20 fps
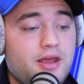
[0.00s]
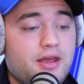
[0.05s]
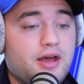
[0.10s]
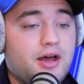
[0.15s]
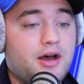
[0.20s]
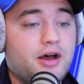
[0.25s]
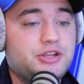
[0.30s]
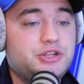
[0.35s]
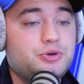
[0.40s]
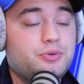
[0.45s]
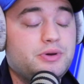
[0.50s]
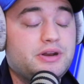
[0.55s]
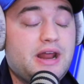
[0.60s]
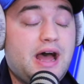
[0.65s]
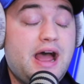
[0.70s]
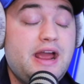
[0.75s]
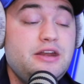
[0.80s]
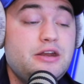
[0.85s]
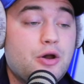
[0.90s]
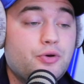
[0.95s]
you and
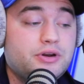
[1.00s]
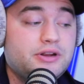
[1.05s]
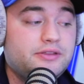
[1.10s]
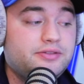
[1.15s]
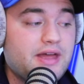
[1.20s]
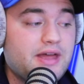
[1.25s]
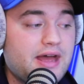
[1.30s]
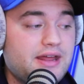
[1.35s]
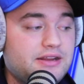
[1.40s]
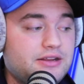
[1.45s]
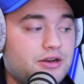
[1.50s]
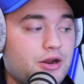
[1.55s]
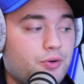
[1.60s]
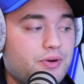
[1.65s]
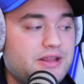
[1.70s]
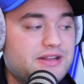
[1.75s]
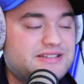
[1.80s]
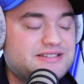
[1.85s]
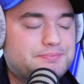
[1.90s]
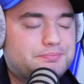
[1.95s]
I noted that, you know,
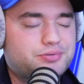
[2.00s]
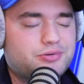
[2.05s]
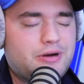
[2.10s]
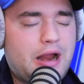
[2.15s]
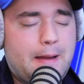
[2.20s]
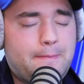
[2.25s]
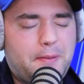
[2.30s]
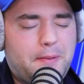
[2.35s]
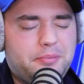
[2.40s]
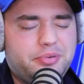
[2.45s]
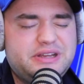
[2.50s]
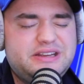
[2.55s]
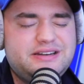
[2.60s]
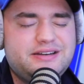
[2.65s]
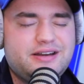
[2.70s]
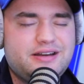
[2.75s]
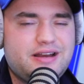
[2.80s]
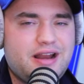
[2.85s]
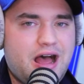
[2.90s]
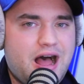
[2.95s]
it's probably
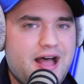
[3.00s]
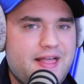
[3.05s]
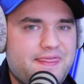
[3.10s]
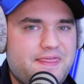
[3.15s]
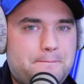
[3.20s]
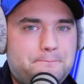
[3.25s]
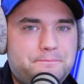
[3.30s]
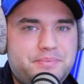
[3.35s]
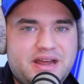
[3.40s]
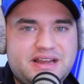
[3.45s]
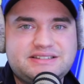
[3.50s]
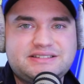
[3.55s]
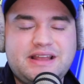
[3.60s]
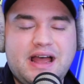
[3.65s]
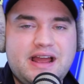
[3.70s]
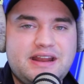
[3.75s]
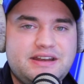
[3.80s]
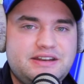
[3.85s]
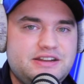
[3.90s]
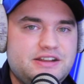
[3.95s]
not the best
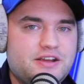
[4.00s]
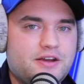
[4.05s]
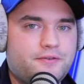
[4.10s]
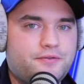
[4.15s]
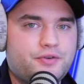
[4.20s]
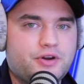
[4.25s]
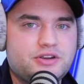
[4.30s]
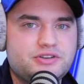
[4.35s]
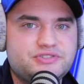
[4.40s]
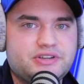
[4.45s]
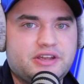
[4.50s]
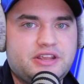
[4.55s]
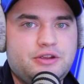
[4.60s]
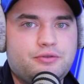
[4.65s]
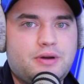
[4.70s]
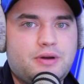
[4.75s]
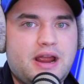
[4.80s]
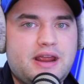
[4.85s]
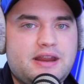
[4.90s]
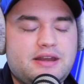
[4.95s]
idea for Kentucky
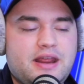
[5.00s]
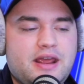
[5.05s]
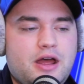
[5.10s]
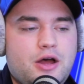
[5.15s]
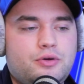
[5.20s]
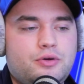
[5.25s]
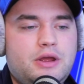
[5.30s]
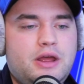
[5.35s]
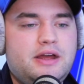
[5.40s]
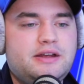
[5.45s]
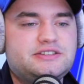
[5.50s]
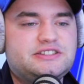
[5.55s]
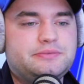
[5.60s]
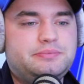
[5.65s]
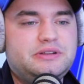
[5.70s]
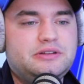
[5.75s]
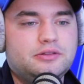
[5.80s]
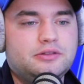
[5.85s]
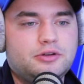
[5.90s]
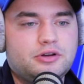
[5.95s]
right now to
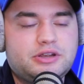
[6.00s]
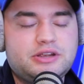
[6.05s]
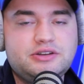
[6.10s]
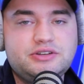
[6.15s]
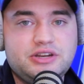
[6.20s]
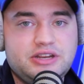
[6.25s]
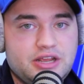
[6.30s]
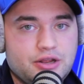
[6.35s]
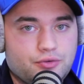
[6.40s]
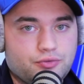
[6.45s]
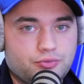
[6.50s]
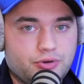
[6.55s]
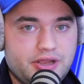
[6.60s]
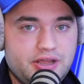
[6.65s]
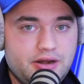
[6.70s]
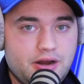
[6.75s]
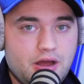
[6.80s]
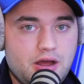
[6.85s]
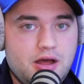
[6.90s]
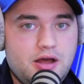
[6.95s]
be looking to get rid
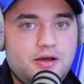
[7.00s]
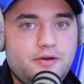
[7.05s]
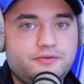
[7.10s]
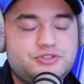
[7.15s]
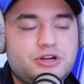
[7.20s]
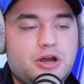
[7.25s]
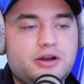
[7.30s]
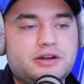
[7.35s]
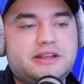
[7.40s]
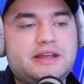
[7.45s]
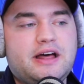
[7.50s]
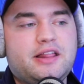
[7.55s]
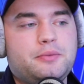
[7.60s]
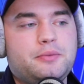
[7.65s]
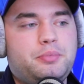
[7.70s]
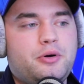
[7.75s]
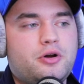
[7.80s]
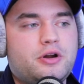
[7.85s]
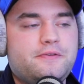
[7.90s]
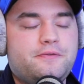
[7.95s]
of John
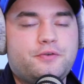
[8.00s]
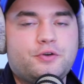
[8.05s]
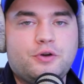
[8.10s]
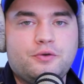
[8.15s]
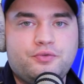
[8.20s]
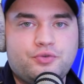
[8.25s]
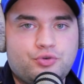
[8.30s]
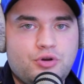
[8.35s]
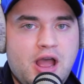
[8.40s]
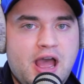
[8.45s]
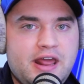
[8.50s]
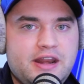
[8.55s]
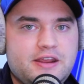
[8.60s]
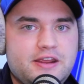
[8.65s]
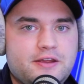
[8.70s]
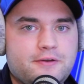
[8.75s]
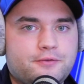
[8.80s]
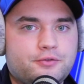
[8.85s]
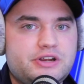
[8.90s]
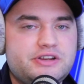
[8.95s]
Calipari for a variety
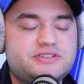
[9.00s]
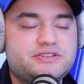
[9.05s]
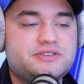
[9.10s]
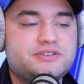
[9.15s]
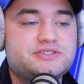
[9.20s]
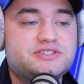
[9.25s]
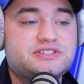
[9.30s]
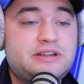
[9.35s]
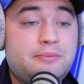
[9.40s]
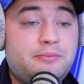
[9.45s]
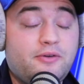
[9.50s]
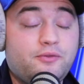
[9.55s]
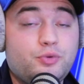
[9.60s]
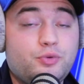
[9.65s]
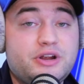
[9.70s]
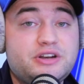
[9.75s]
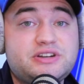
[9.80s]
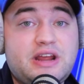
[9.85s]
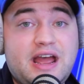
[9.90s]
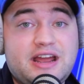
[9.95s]
of reasons, some of
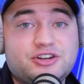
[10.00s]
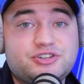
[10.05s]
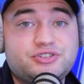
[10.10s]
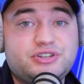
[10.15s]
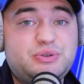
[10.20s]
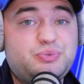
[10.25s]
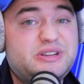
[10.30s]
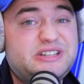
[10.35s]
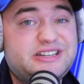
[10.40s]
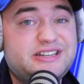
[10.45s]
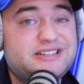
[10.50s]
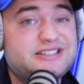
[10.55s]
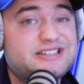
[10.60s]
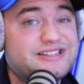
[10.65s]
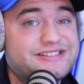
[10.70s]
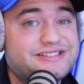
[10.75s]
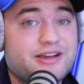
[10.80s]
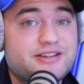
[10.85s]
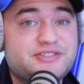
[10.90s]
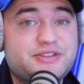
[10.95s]
which actually we didn't
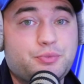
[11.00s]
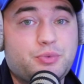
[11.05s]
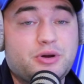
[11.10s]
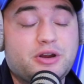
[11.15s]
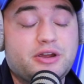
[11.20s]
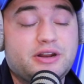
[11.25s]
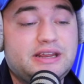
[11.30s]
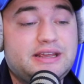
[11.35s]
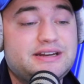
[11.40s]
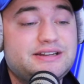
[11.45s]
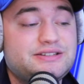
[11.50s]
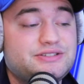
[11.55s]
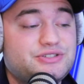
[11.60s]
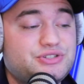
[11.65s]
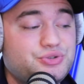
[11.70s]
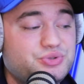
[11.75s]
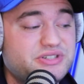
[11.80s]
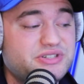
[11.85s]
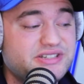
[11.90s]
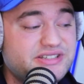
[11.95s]
discuss that we're going to get
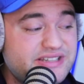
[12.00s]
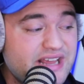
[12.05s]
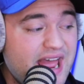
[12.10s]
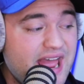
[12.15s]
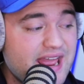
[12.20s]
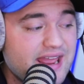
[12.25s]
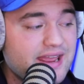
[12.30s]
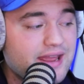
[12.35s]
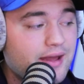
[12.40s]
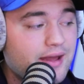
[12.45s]
into today.